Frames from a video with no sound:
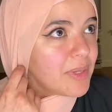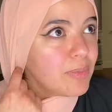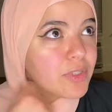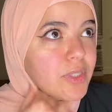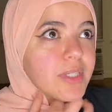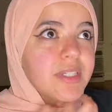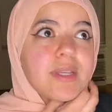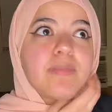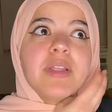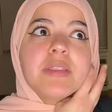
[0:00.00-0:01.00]
people don't
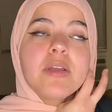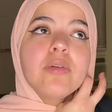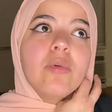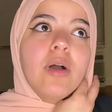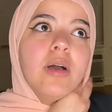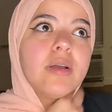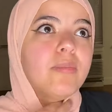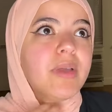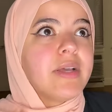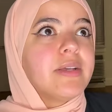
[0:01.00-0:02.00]
accept that they're
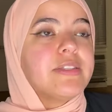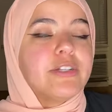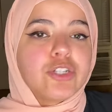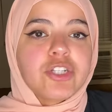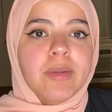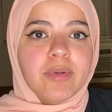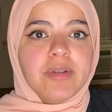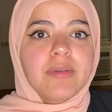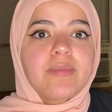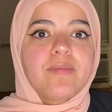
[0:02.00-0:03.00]
wrong because they're
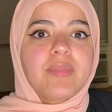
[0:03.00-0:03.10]
stubborn,